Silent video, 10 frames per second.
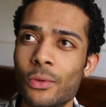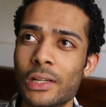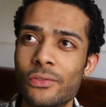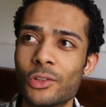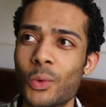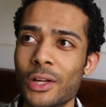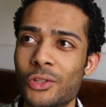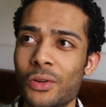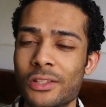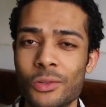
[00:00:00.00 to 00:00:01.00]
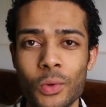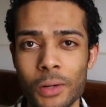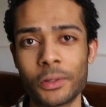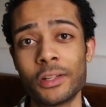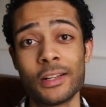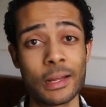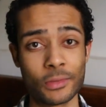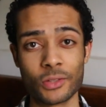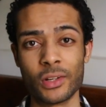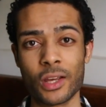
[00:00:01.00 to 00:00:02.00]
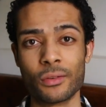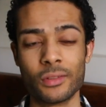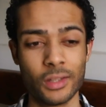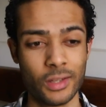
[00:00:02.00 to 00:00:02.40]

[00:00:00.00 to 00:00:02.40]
not even quite sure as to what I'm going to name this video.